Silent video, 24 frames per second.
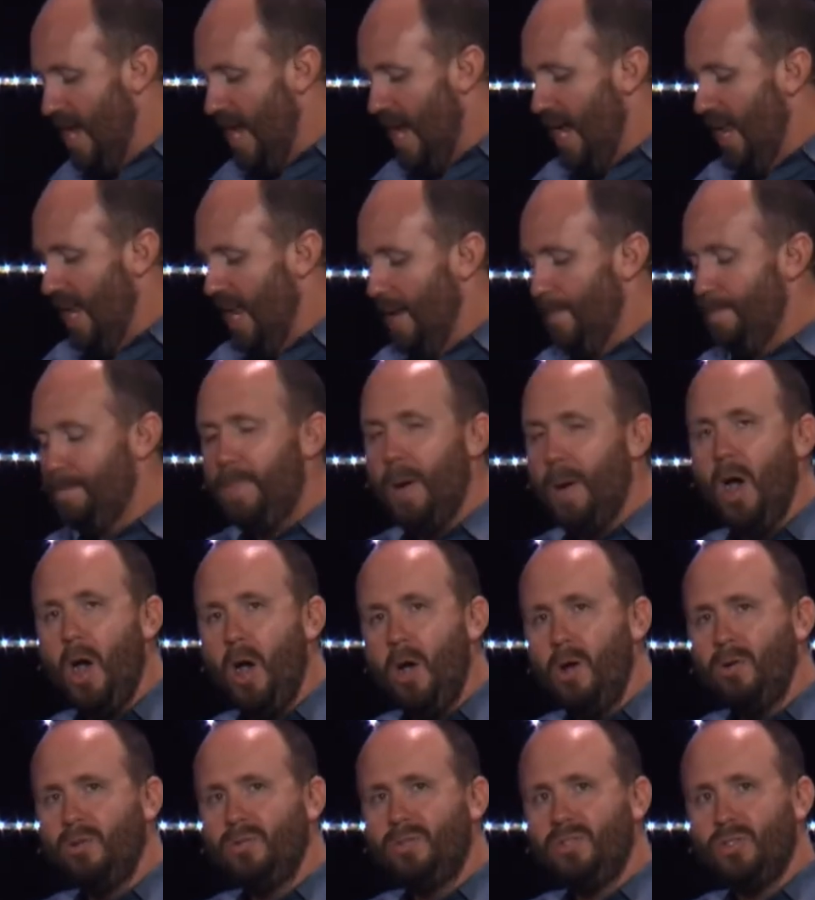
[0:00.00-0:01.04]
In a
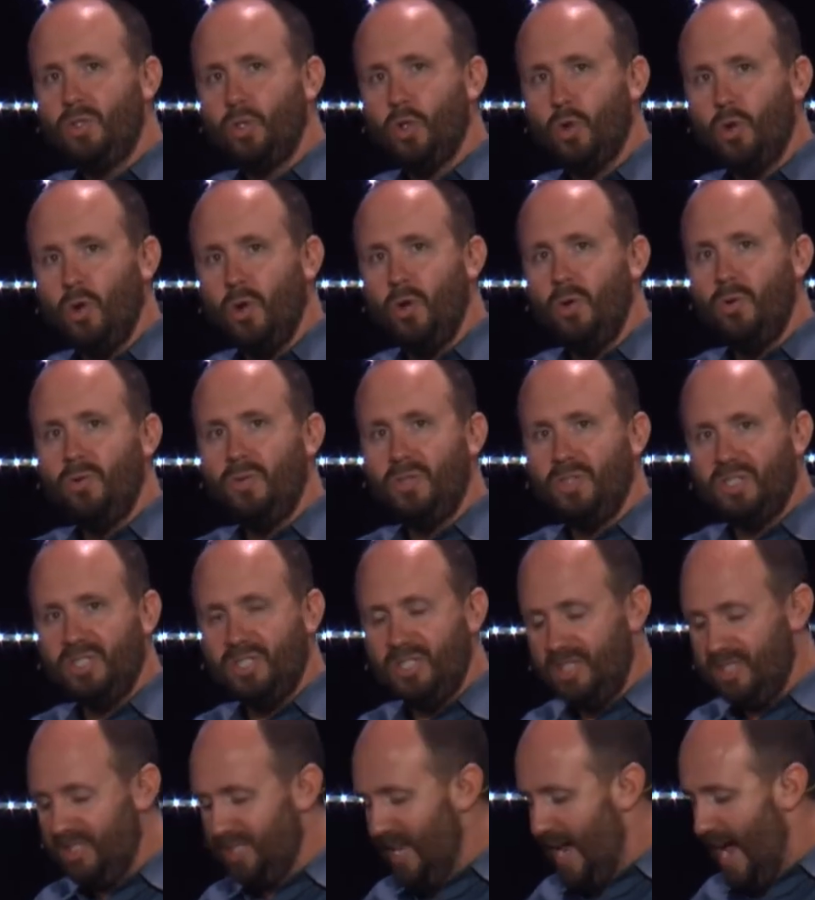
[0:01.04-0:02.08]
post-truth
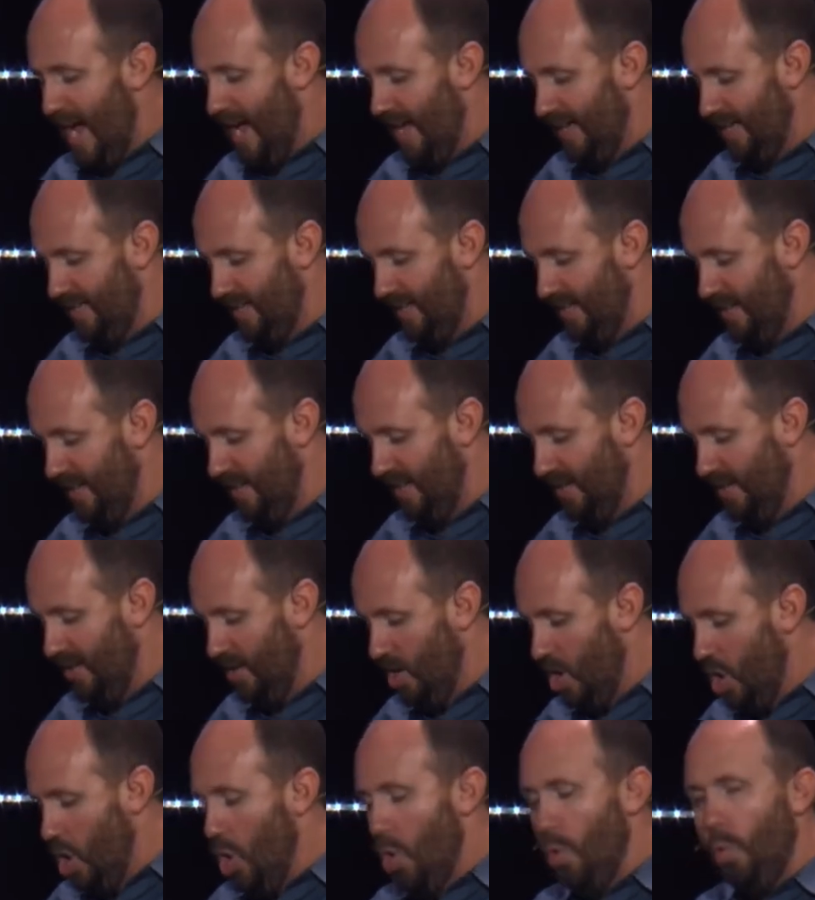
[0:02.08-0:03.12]
society,
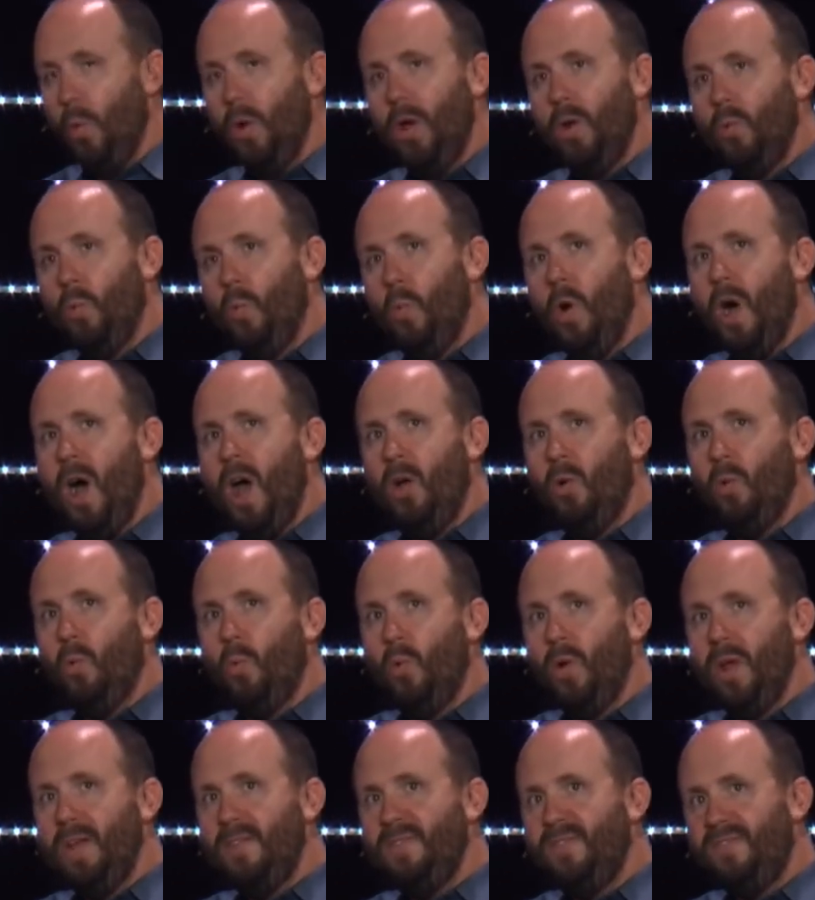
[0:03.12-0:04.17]
when what
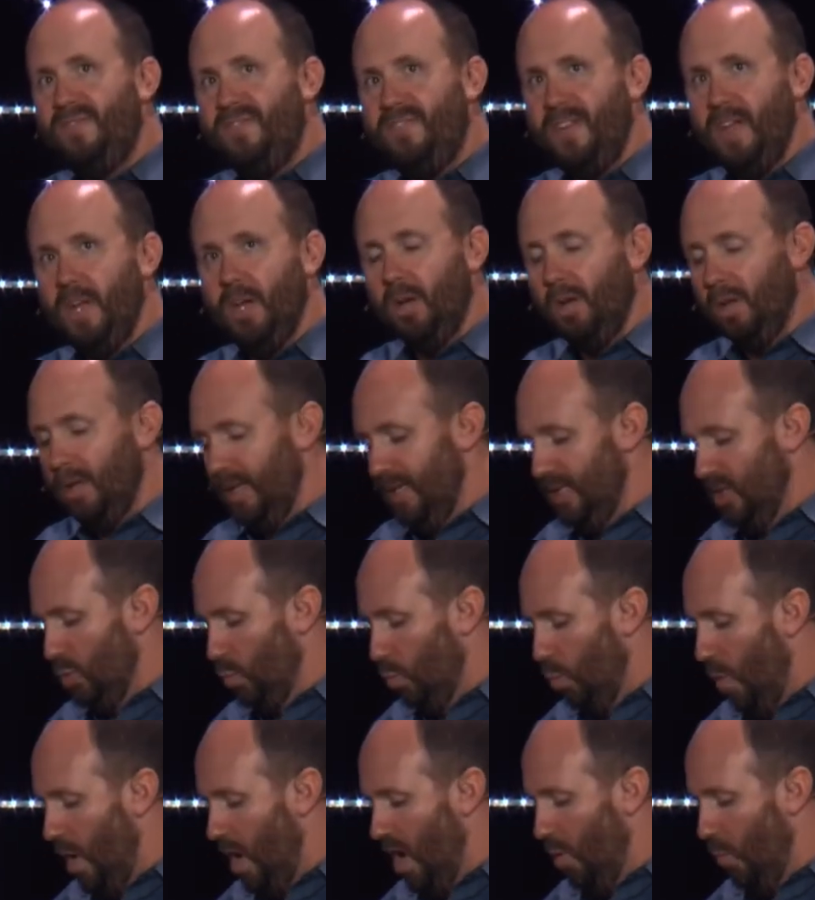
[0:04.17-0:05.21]
we feel is
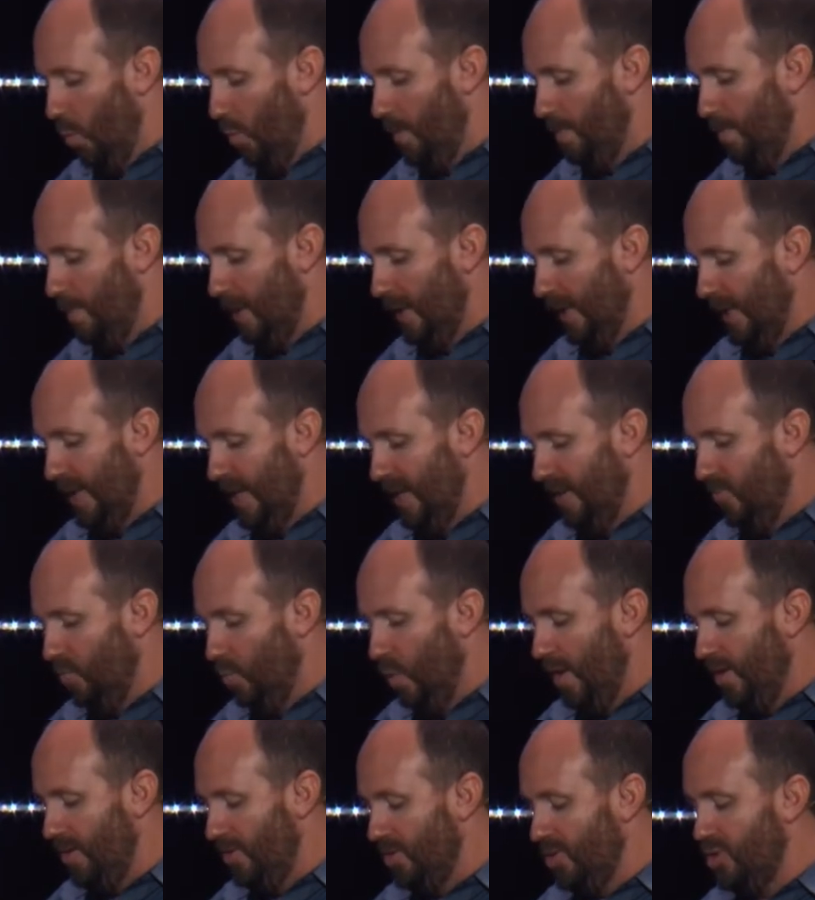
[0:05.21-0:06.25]
what we believe,
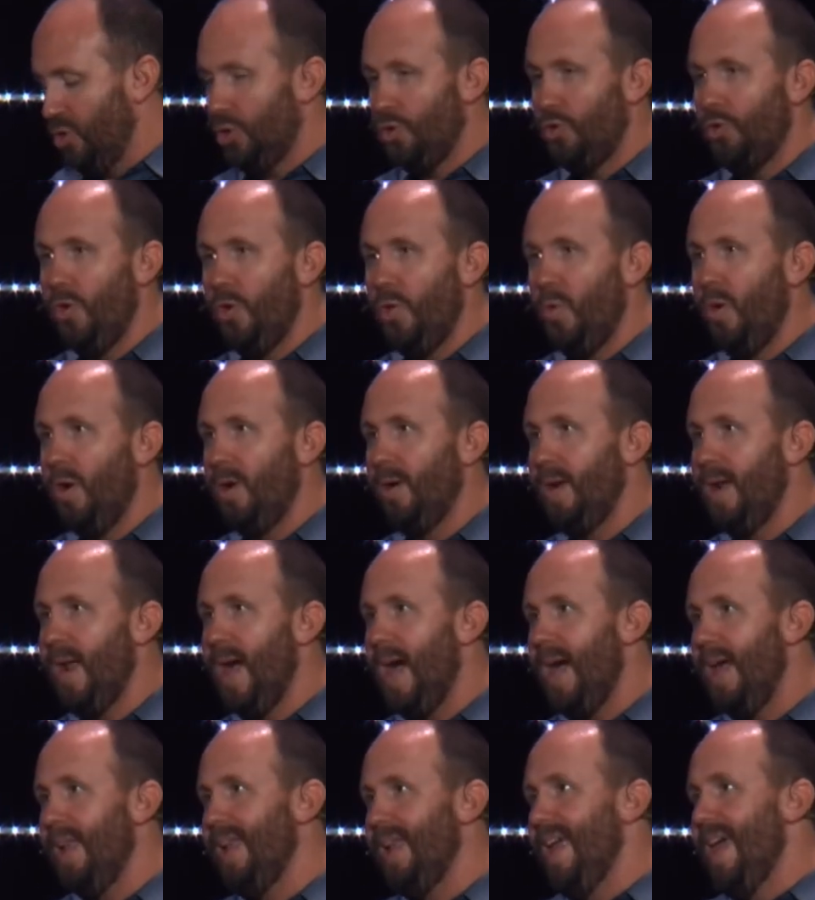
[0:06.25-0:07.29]
whether it's true or
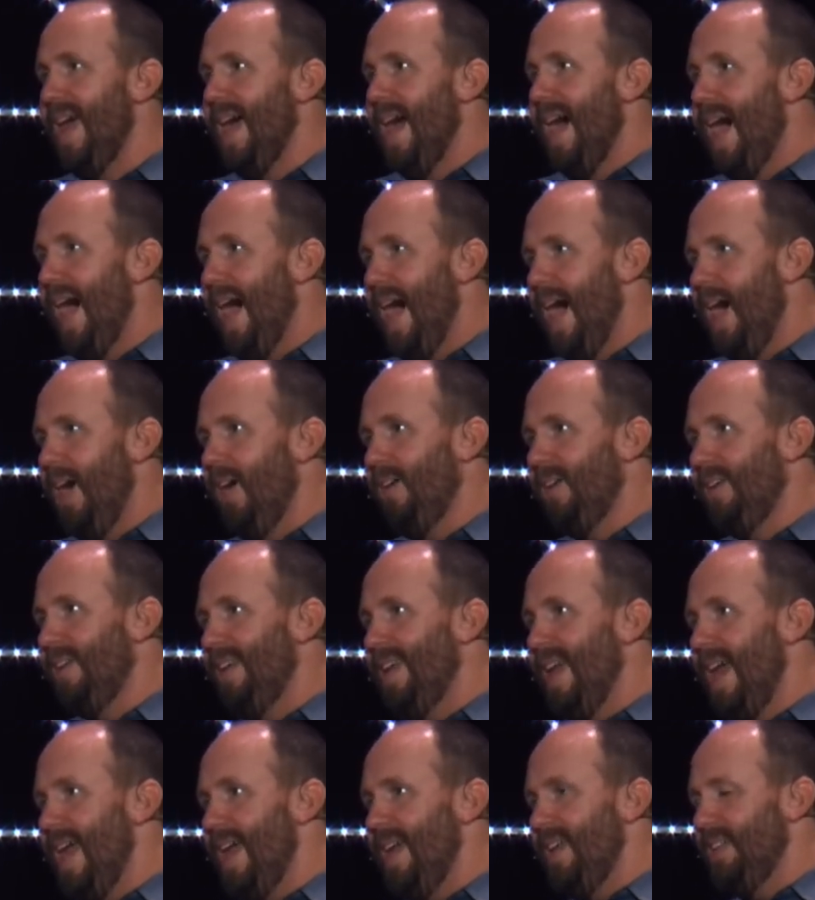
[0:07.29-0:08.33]
not, our
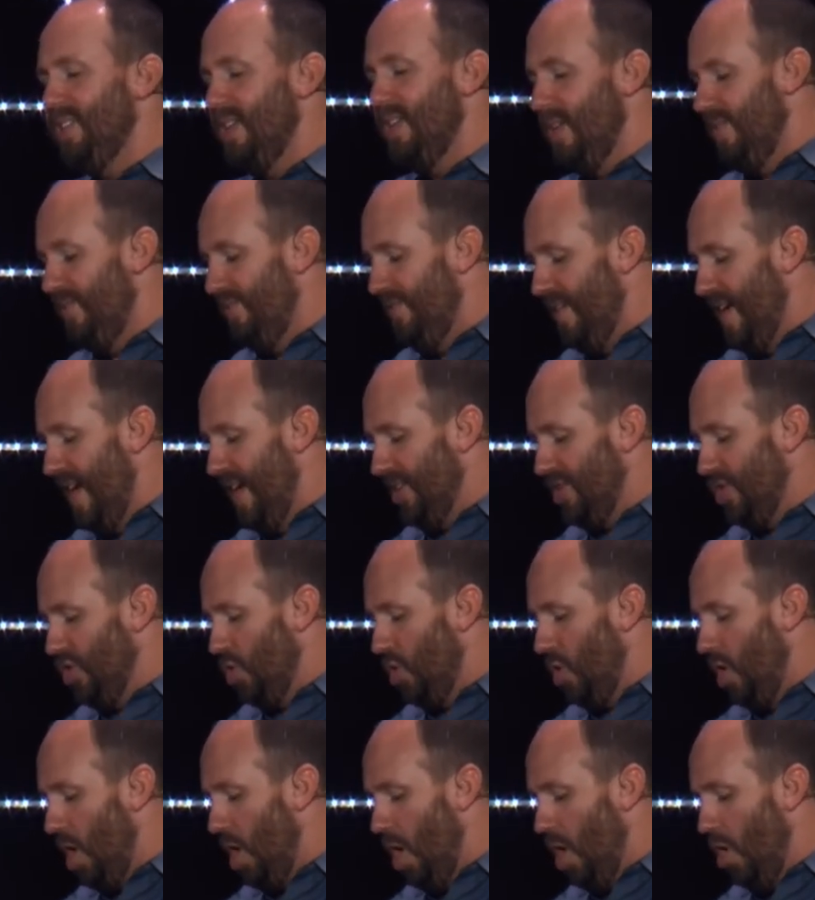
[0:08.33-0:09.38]
gaze and affection
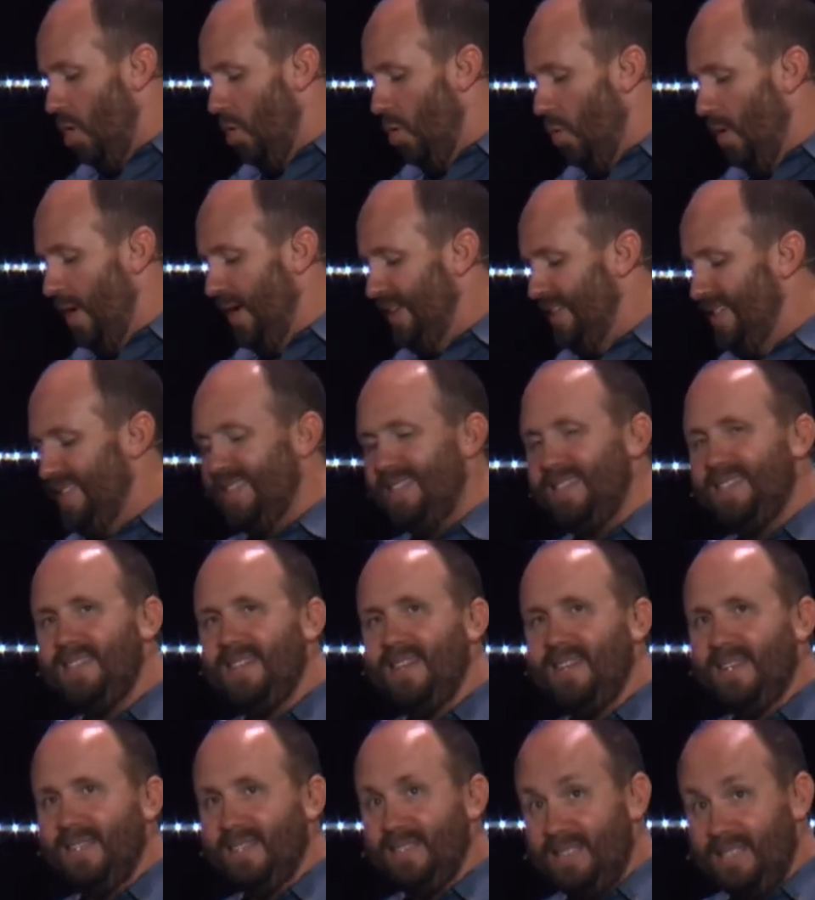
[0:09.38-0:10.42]
are always
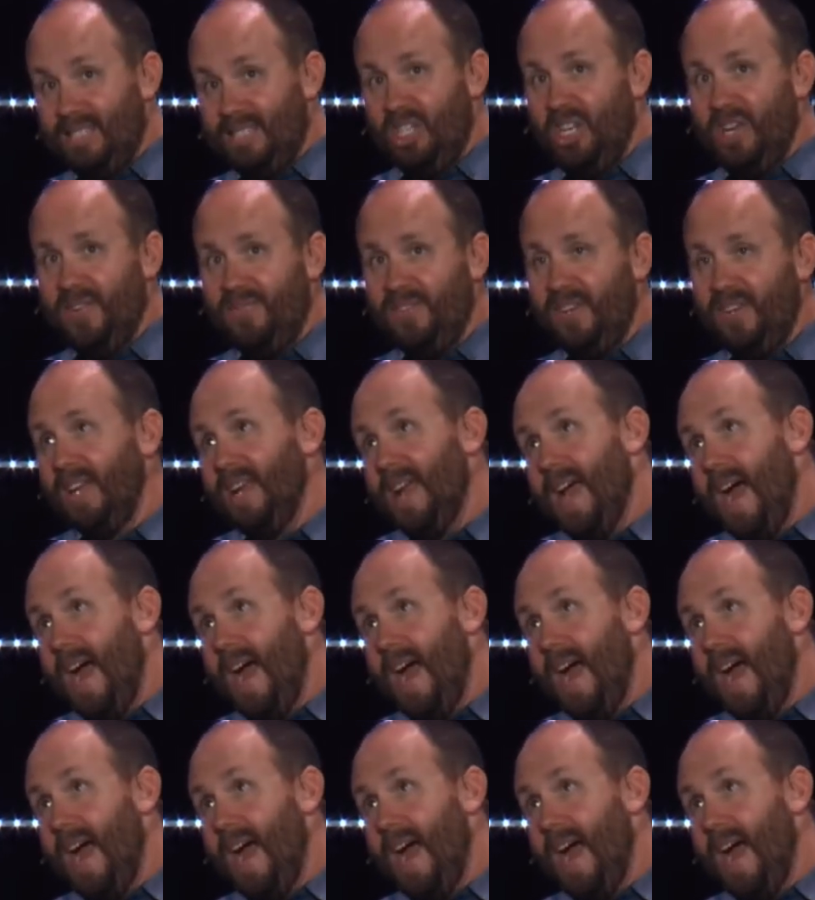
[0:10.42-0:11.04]
shifting.